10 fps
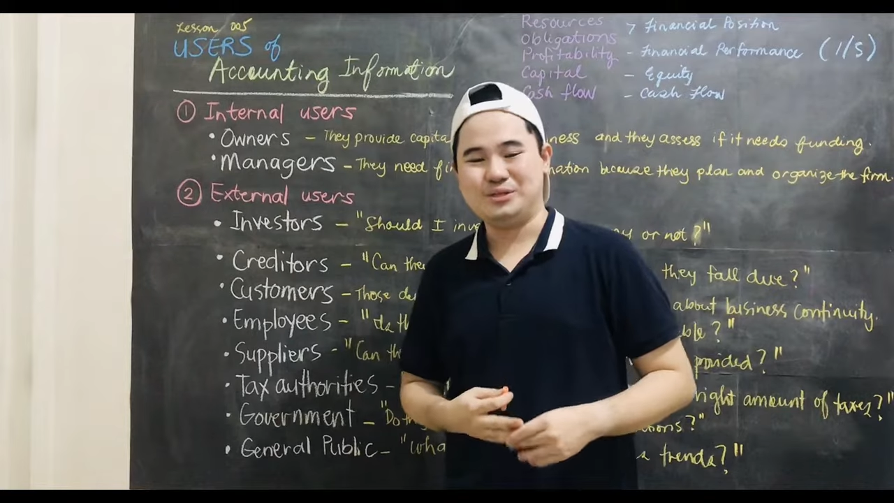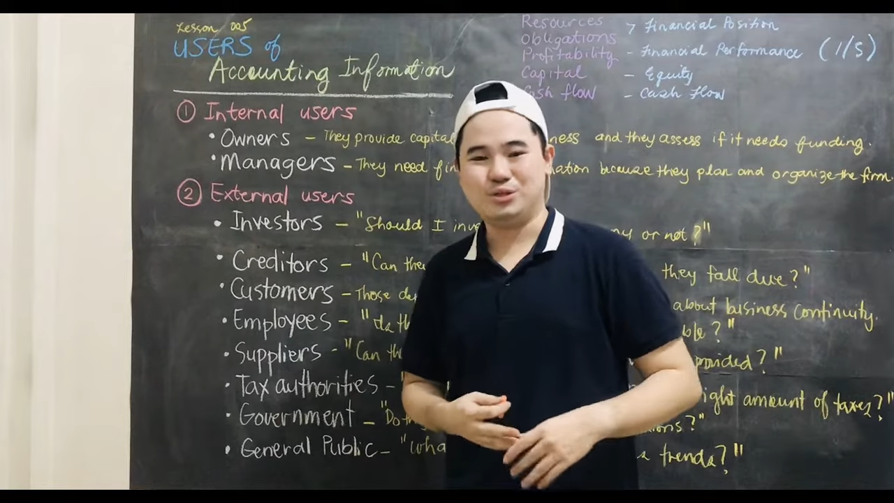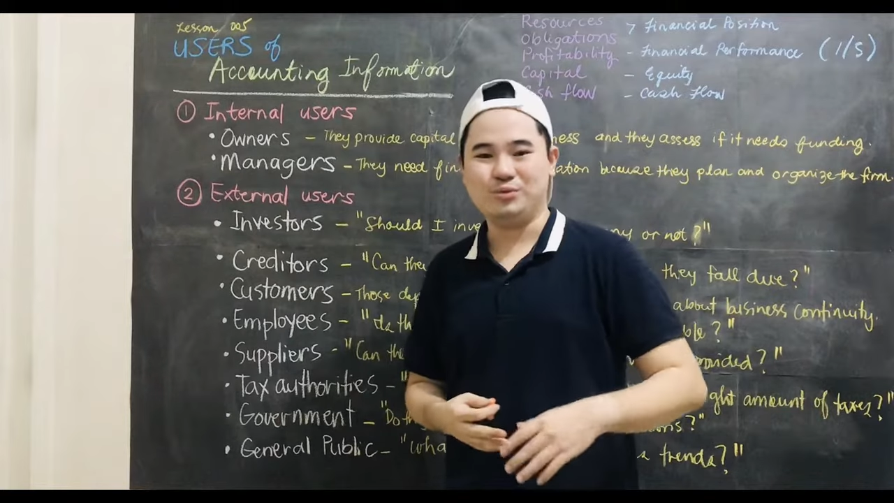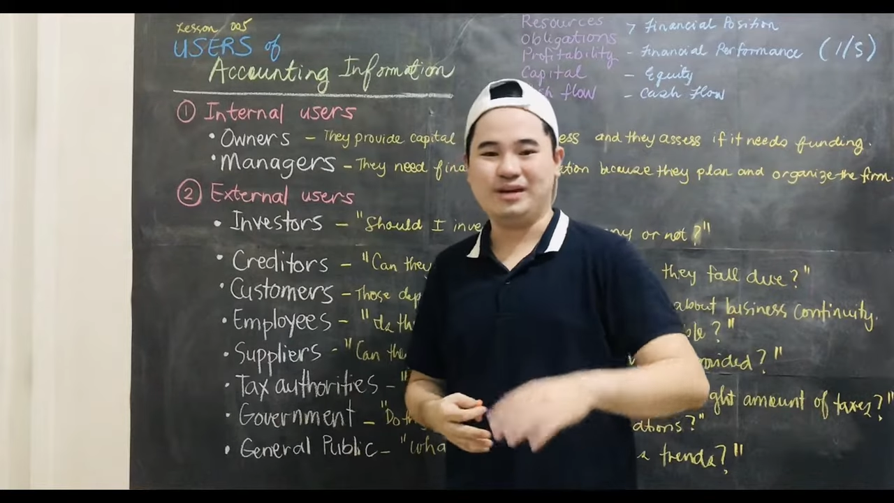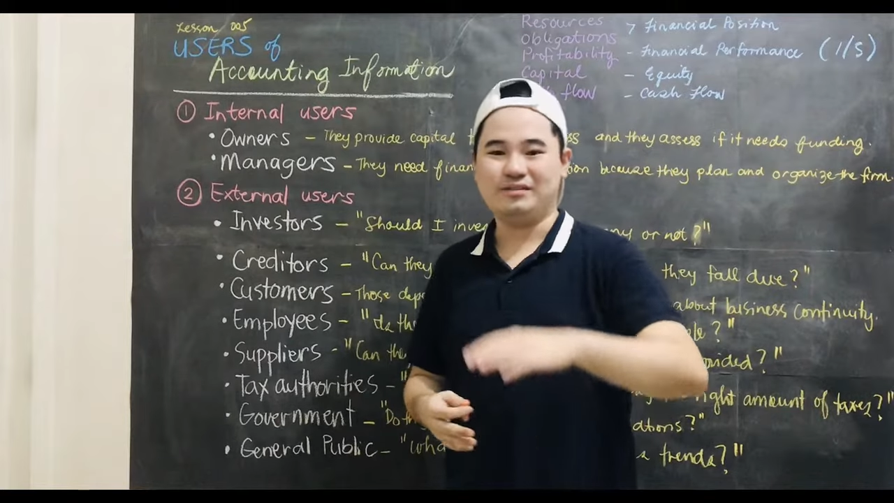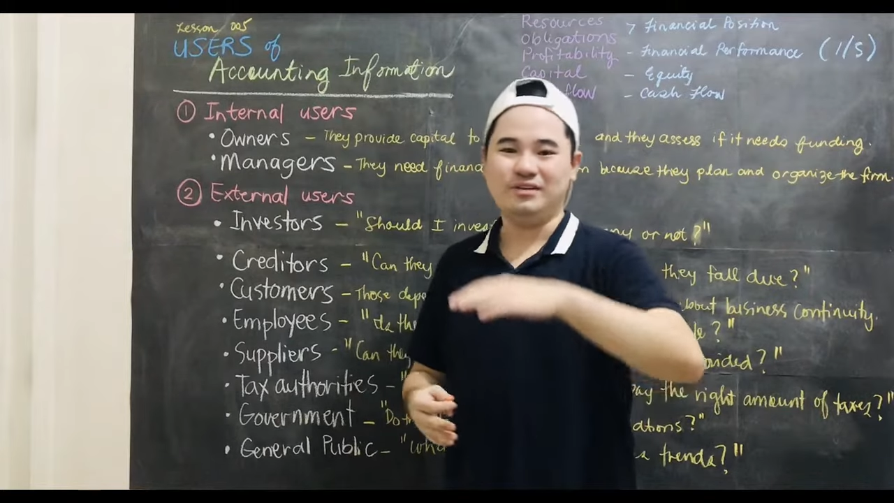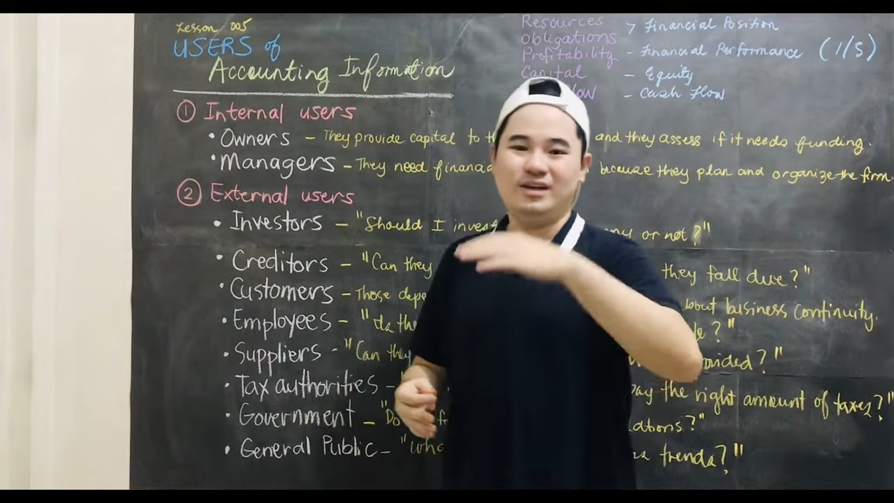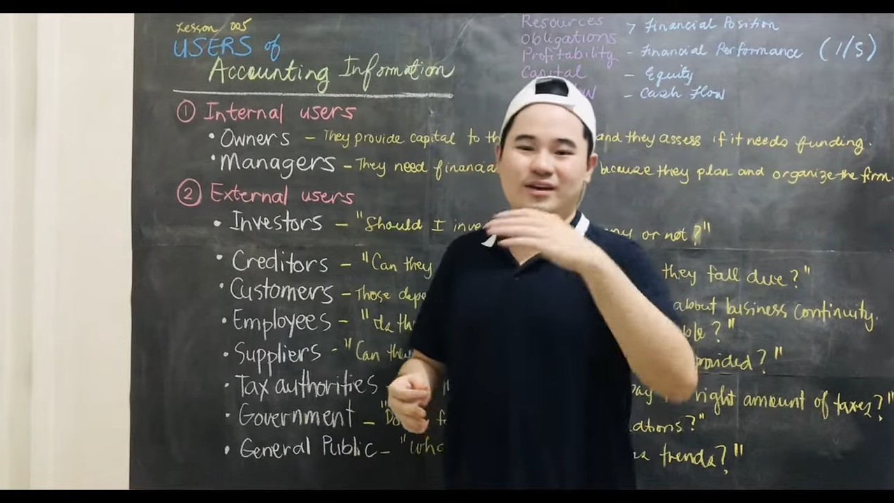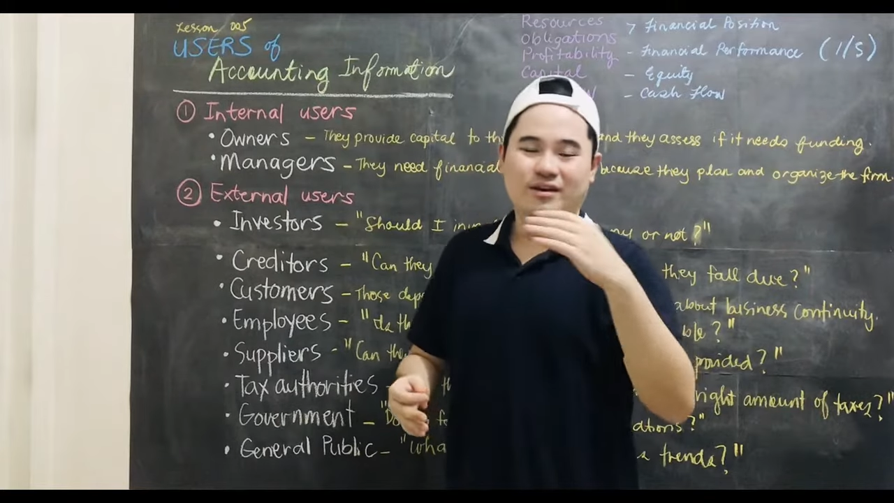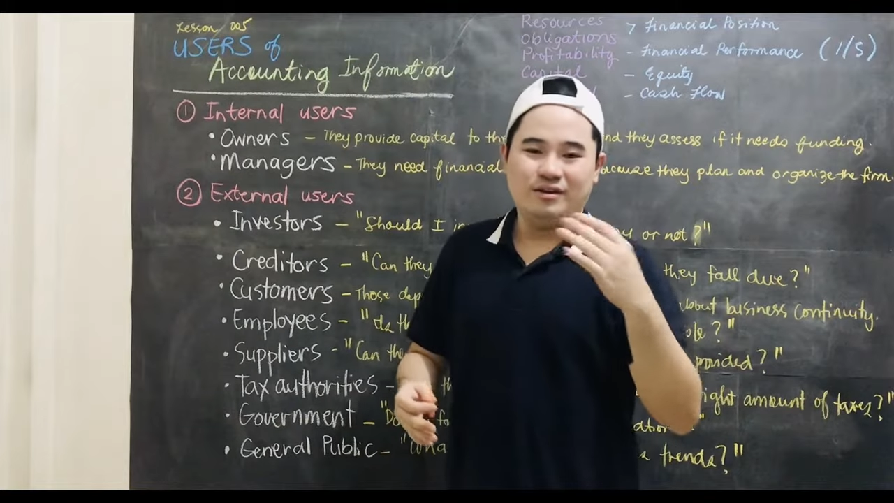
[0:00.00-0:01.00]
So, we have
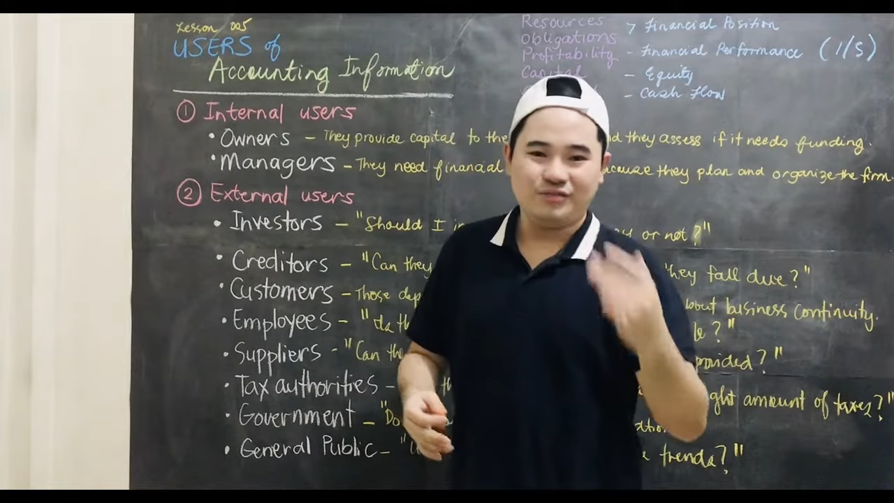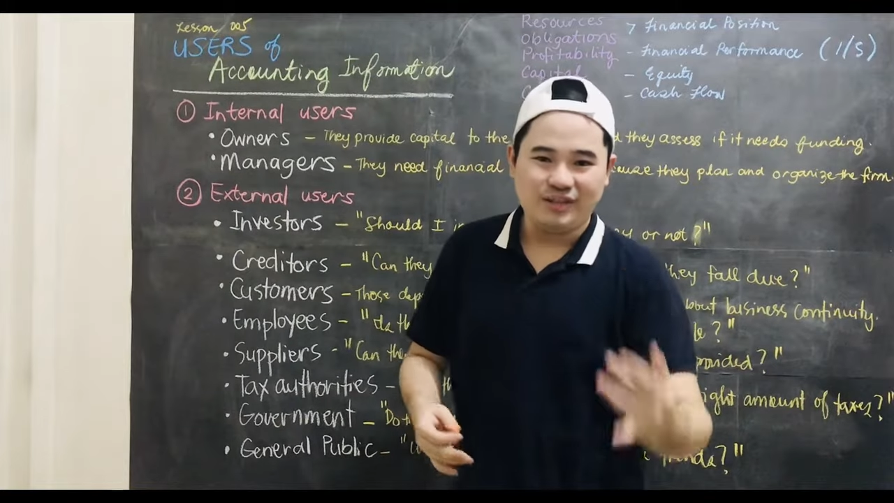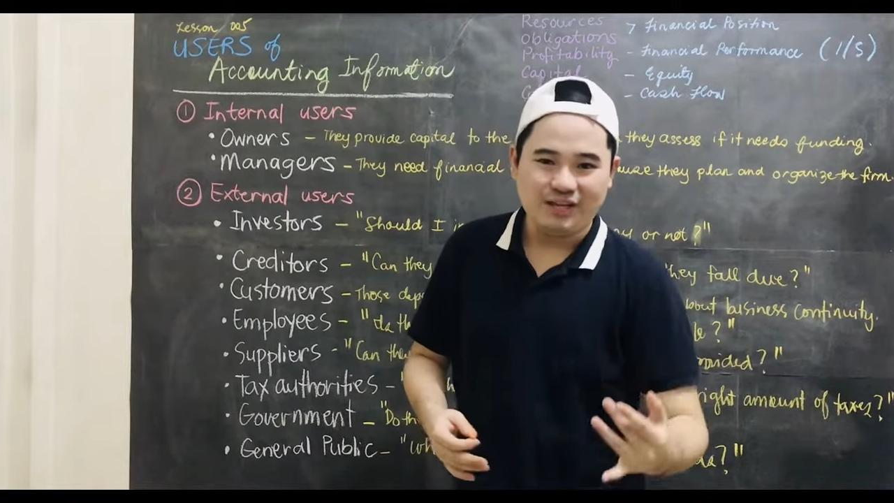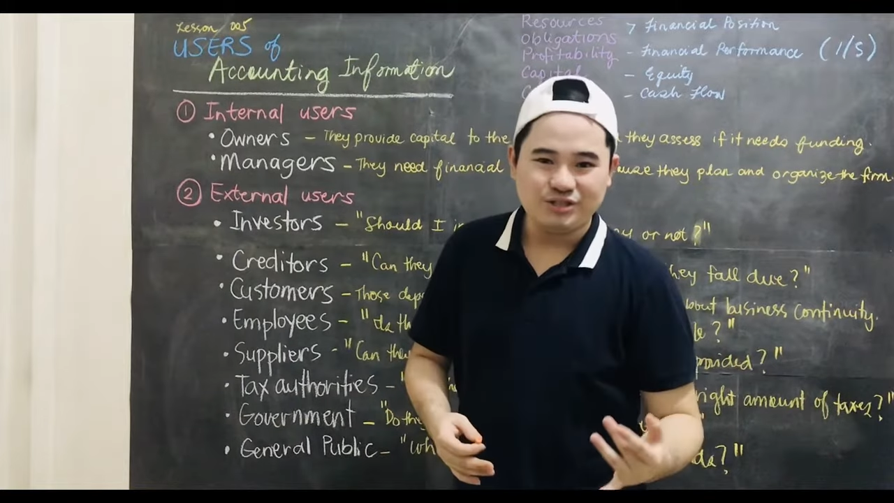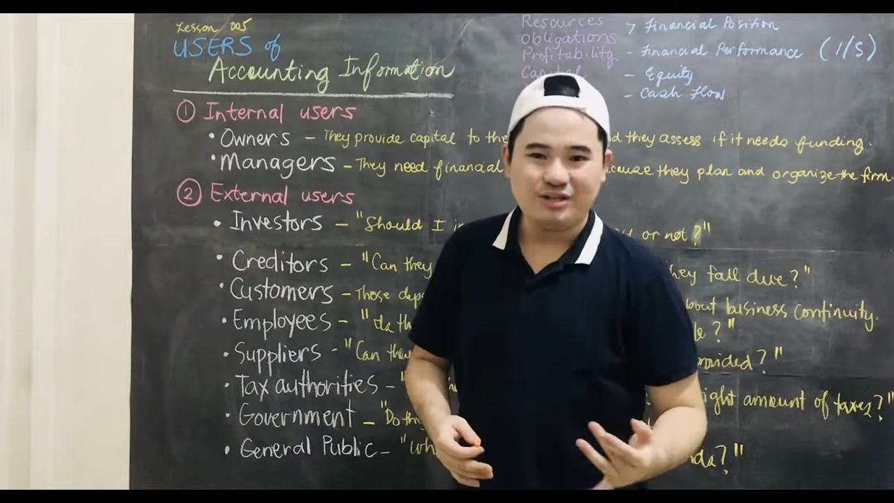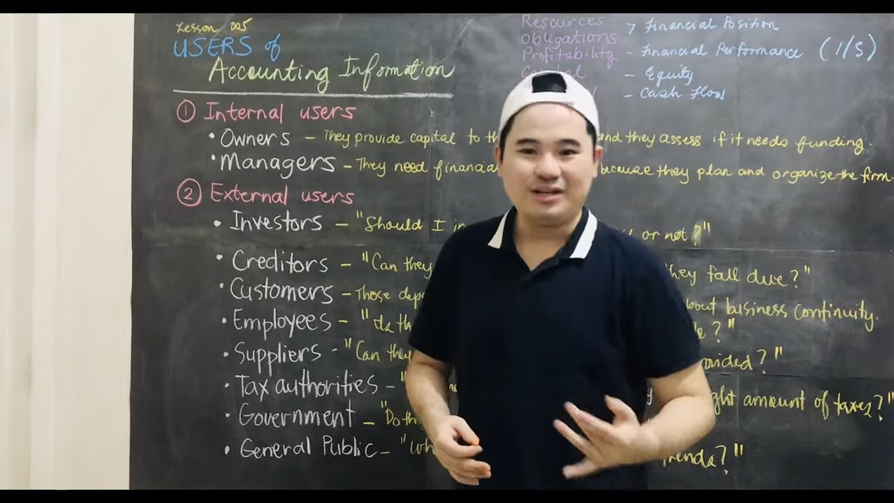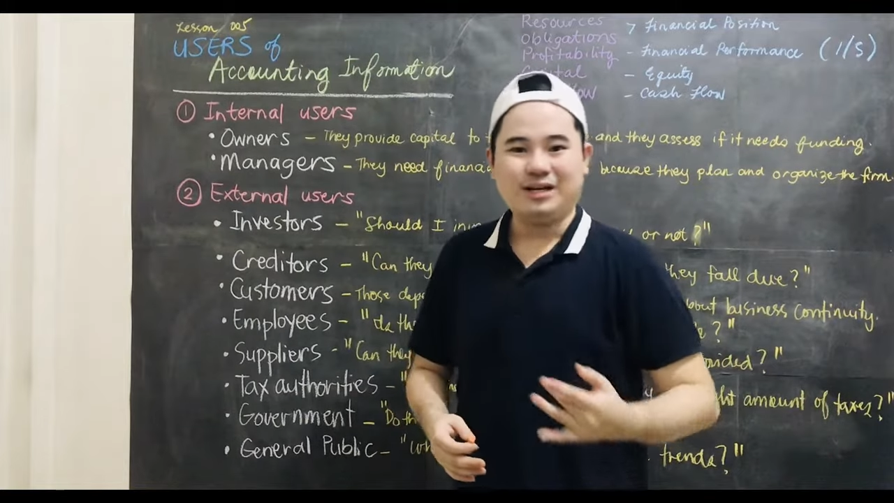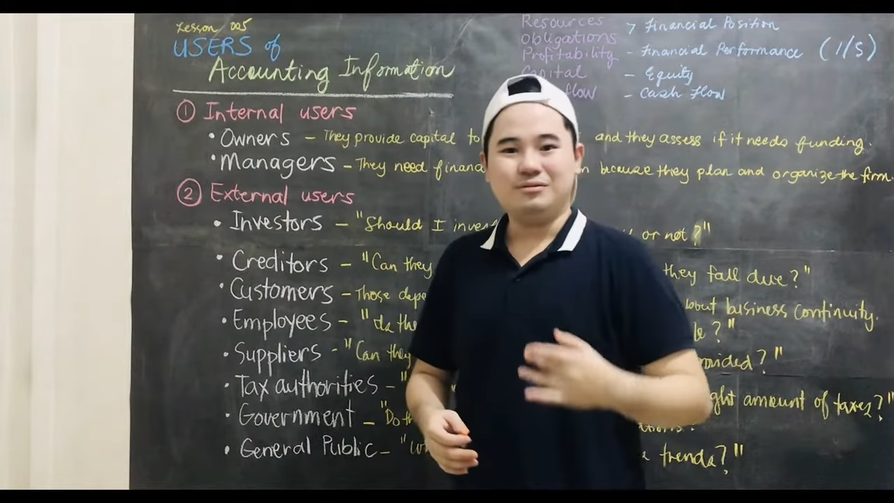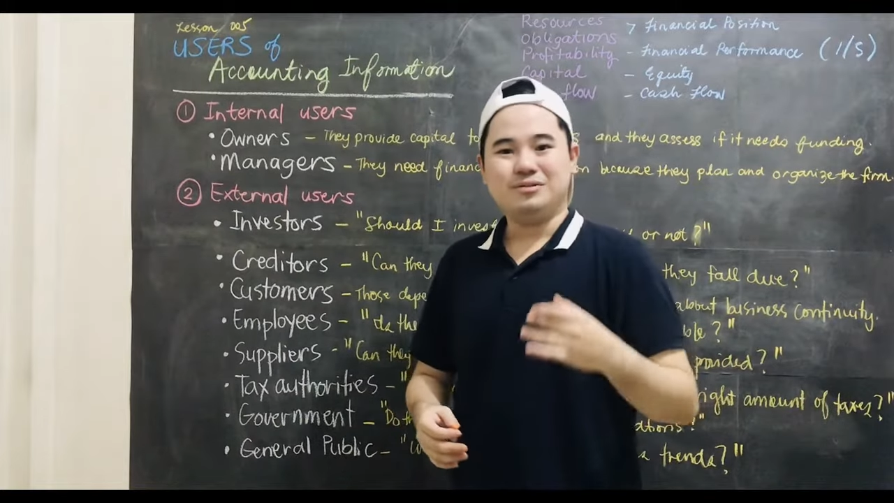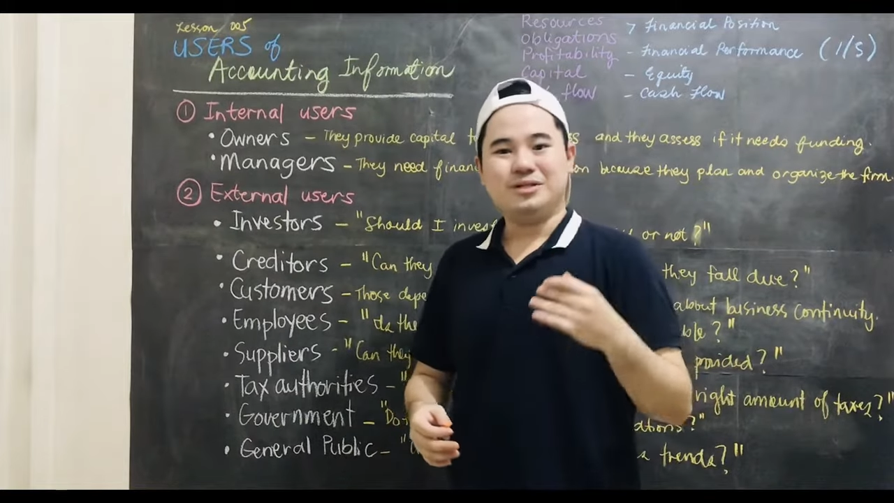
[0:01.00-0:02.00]
financial
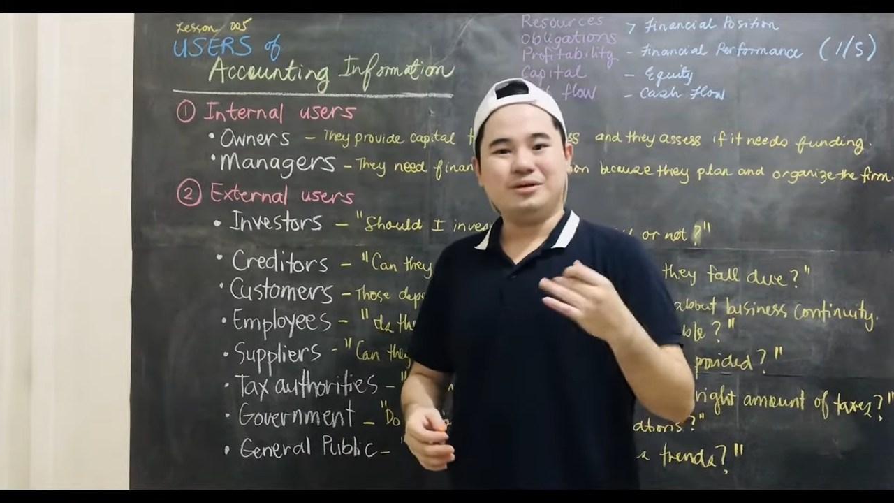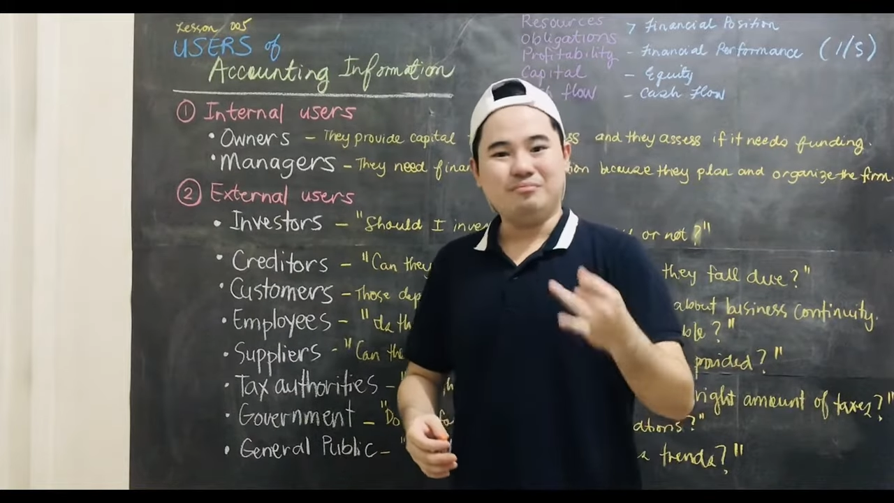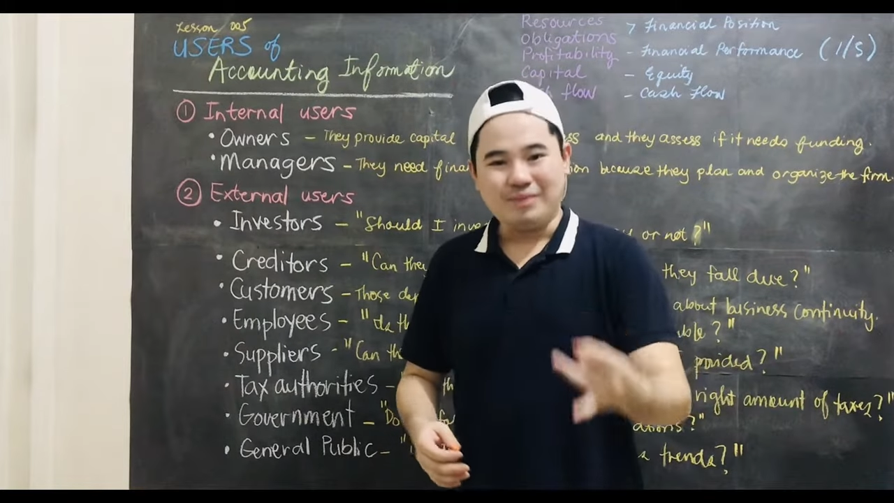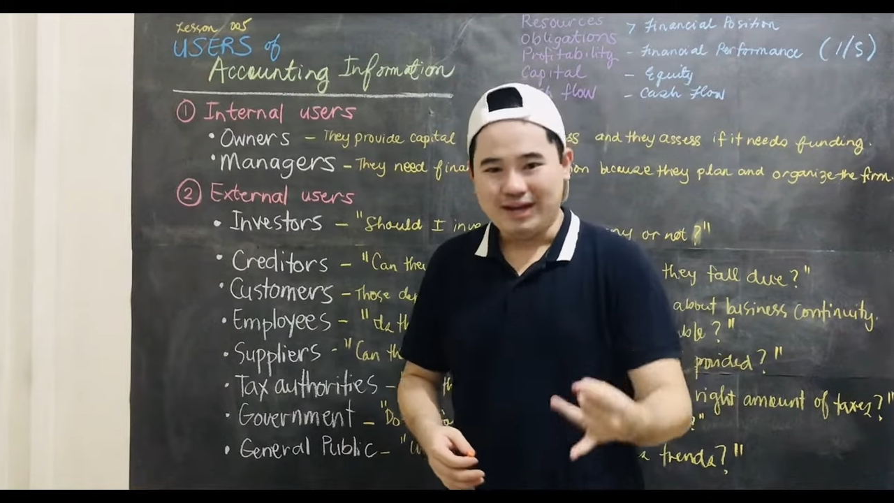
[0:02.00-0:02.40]
accounting,